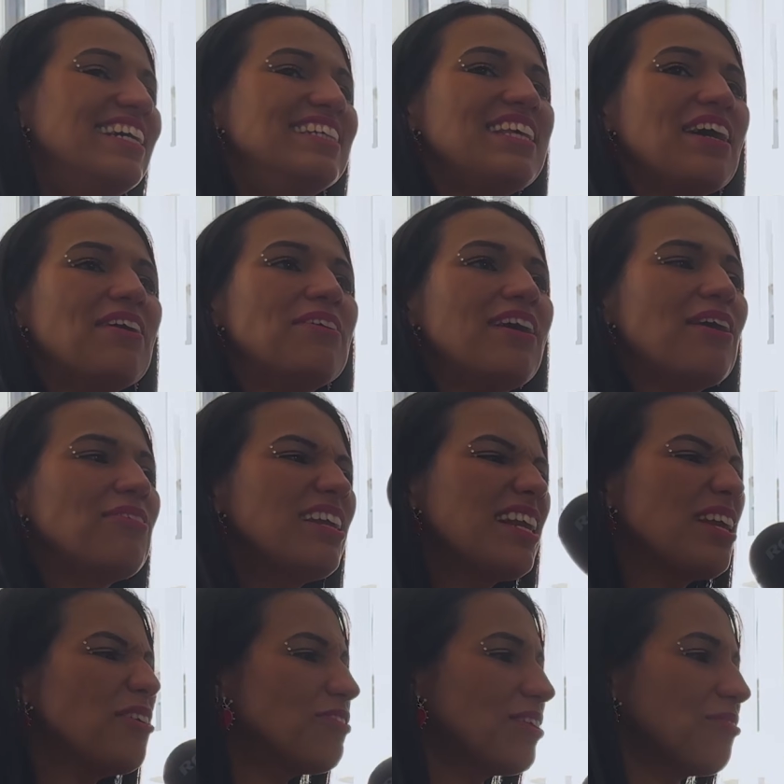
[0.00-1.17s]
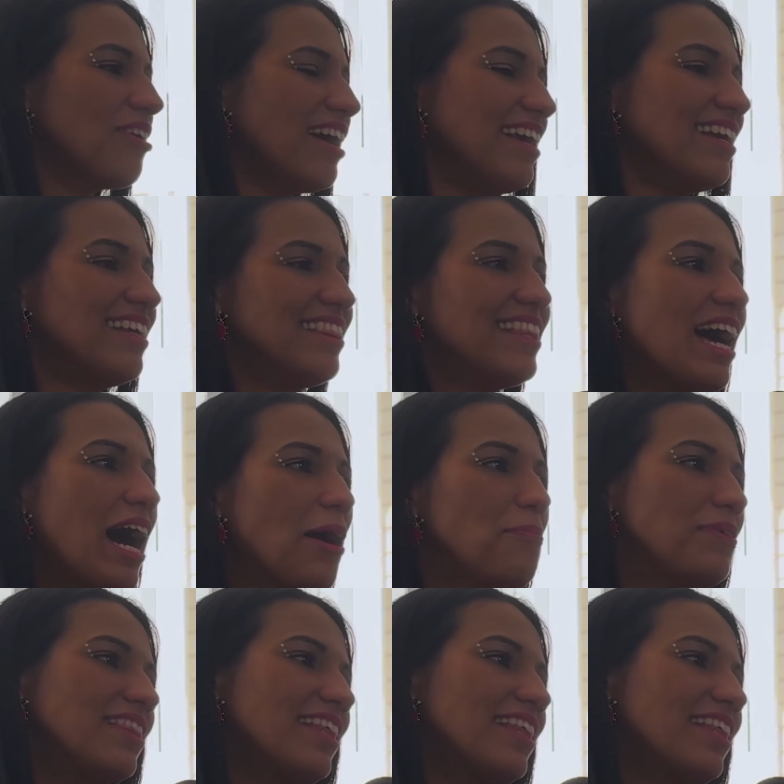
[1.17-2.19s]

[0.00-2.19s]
So I really love the way the Happy